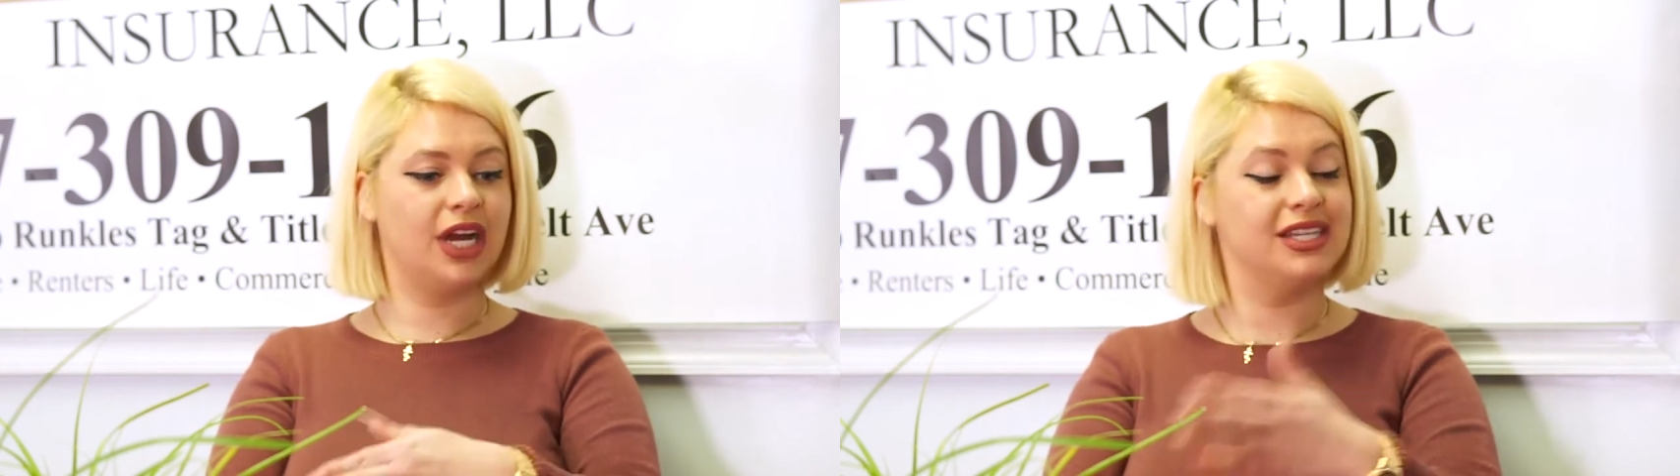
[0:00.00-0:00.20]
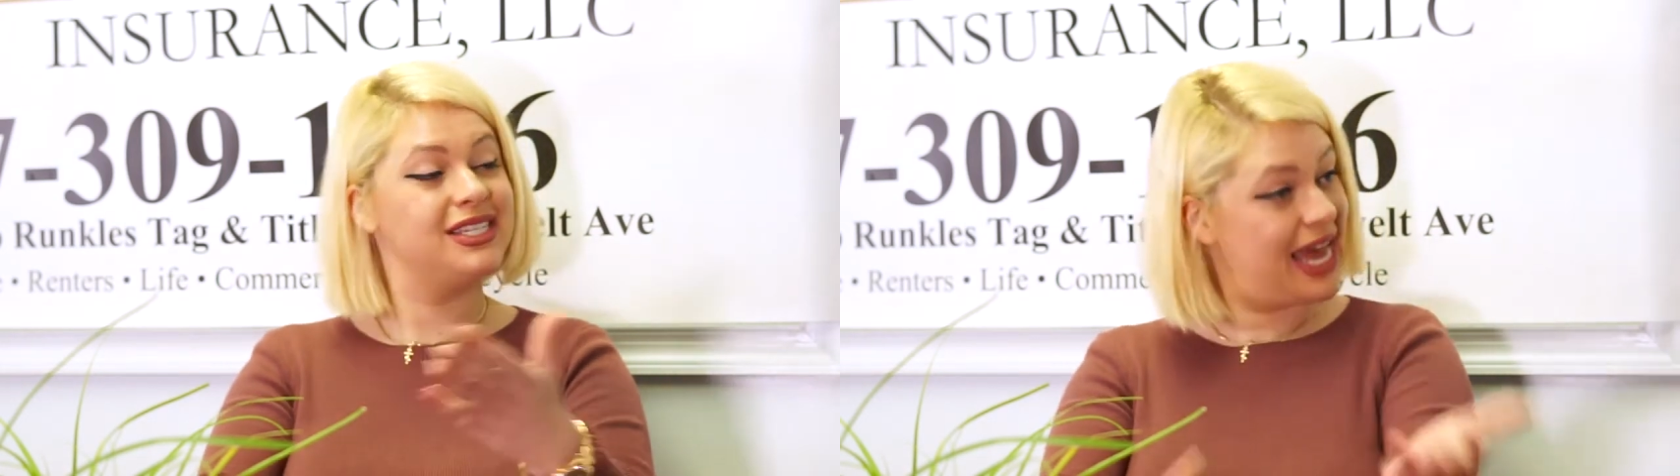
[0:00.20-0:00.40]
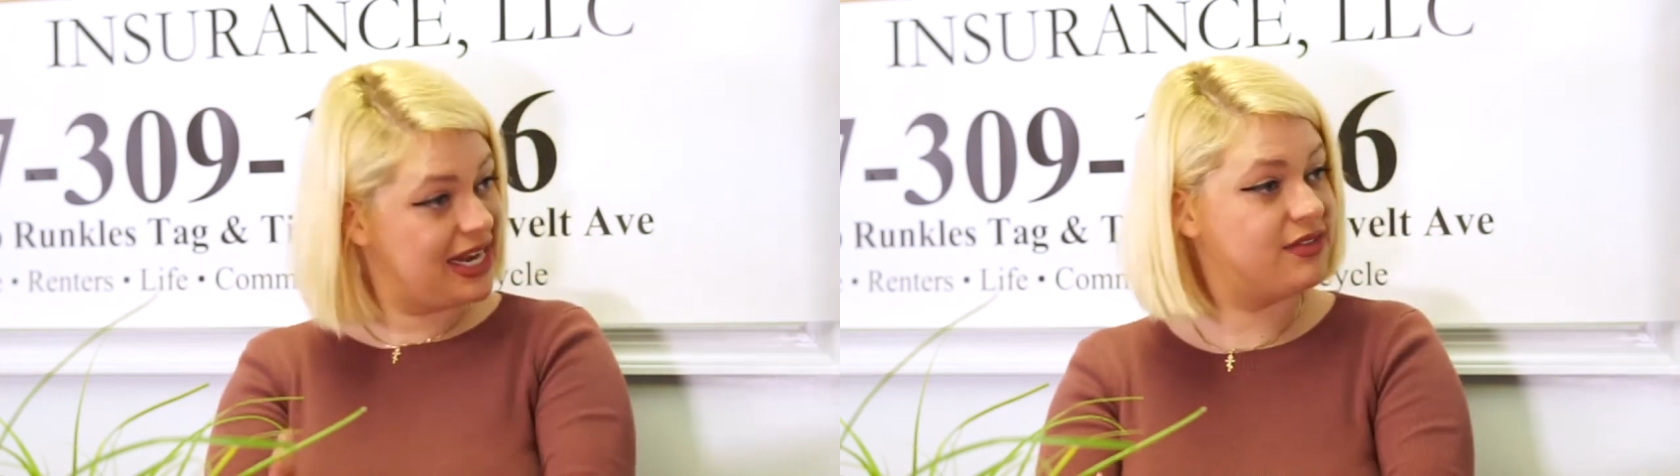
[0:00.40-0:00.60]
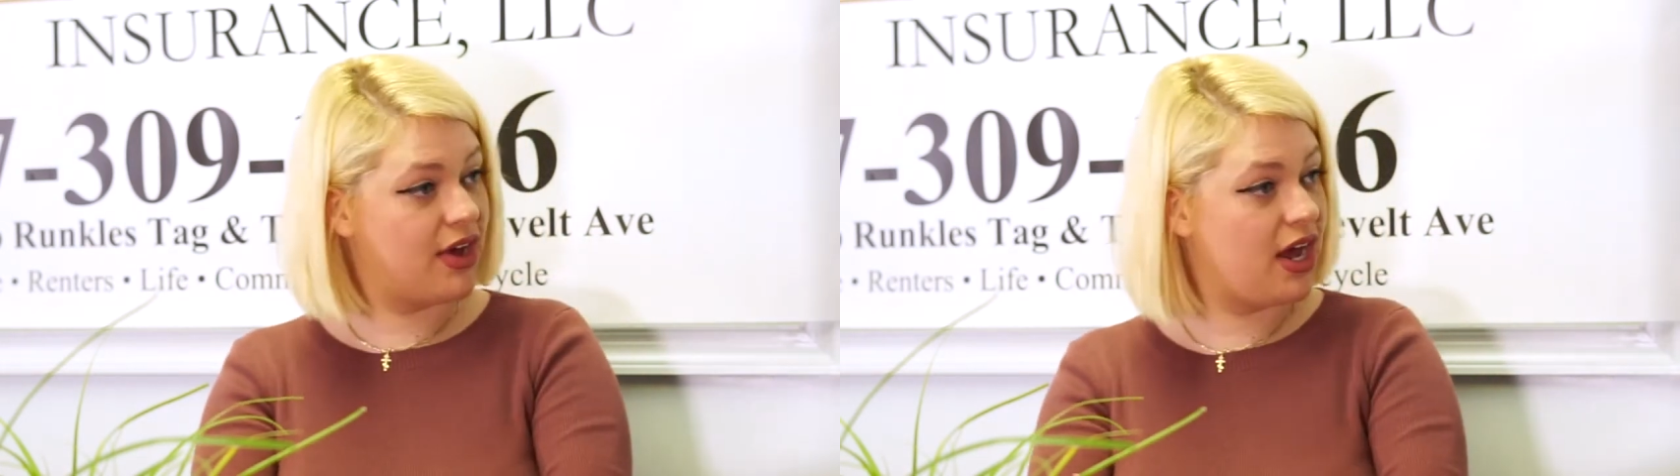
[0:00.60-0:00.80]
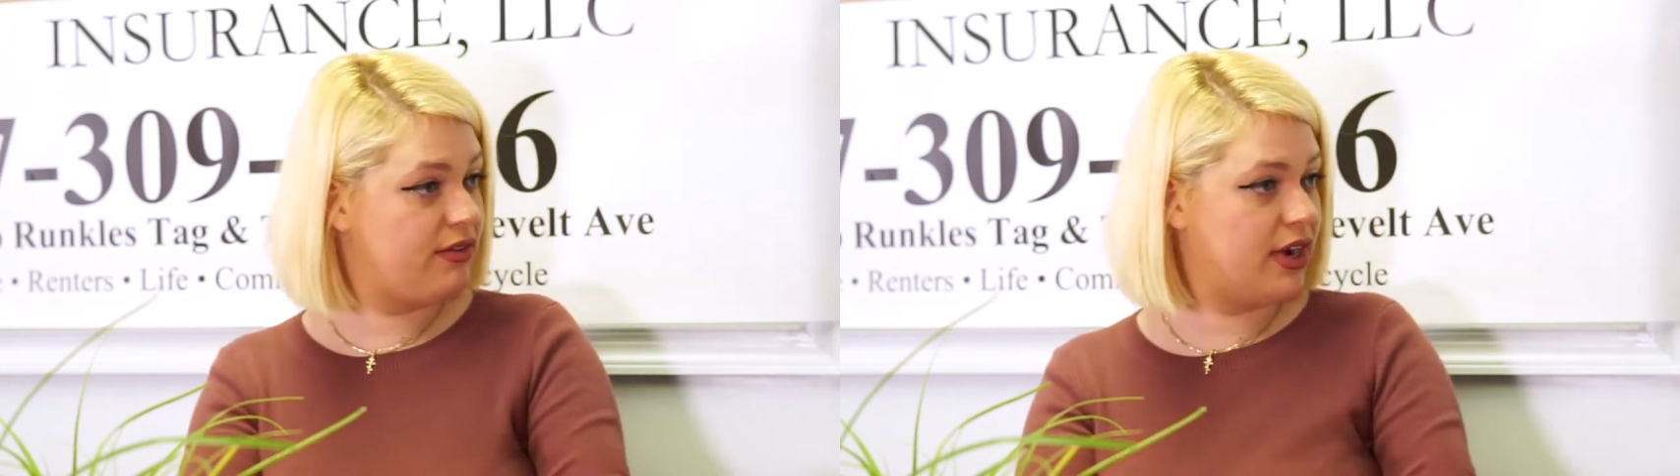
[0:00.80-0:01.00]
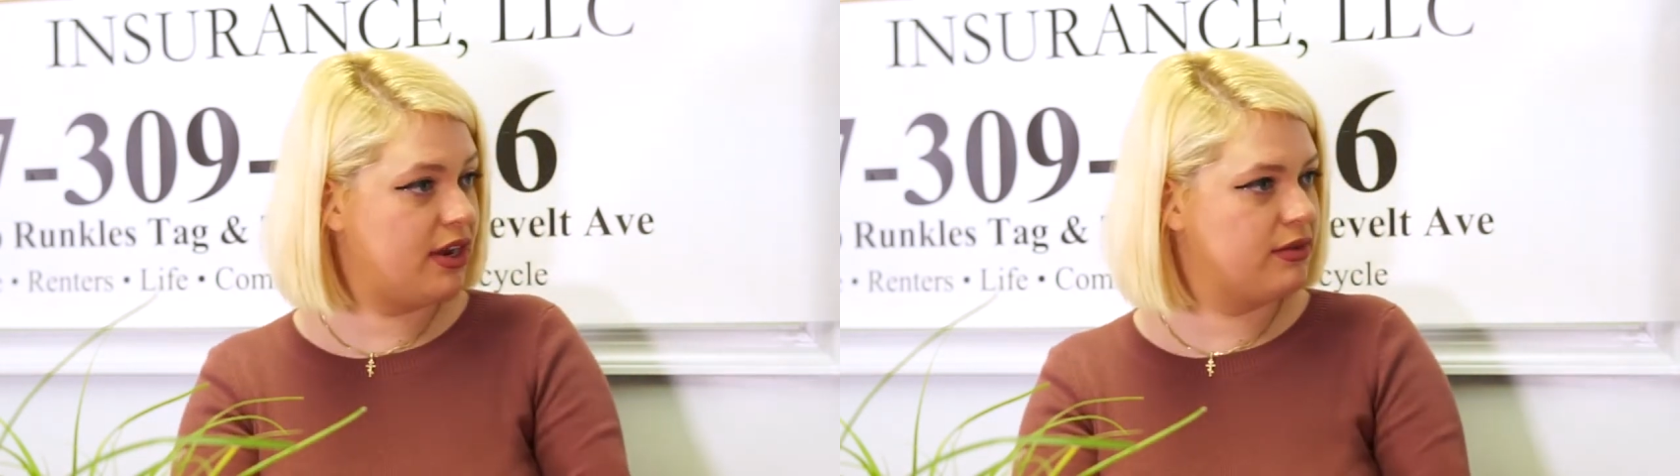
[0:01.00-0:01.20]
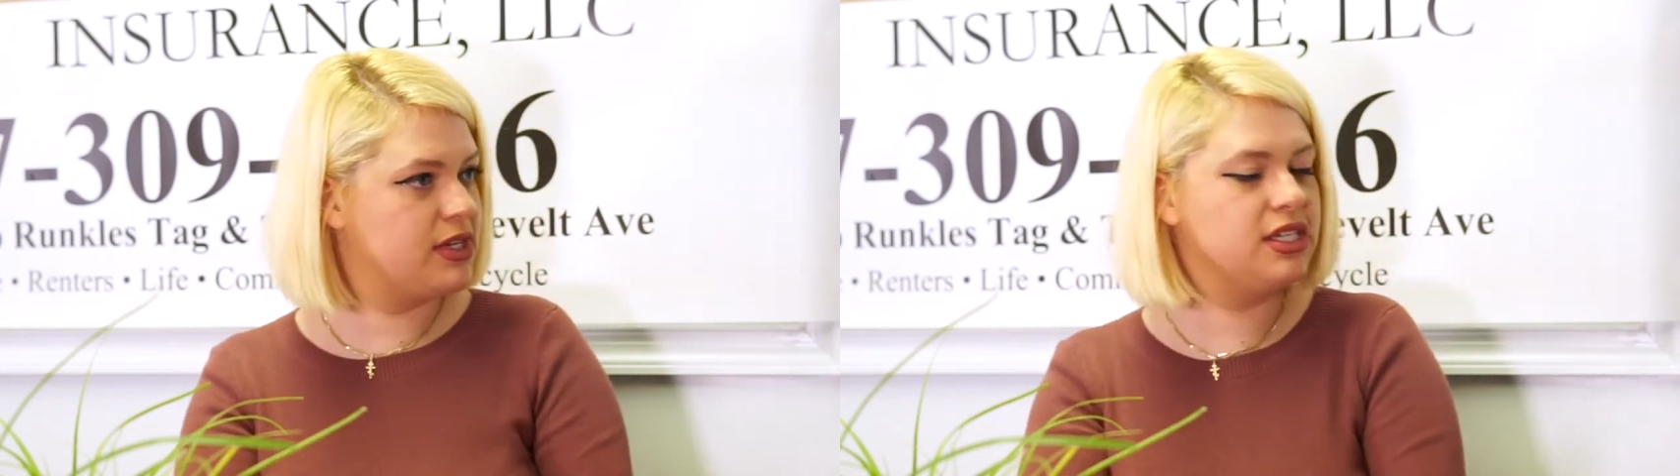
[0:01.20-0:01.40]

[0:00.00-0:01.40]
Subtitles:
unsatisfied, right? I was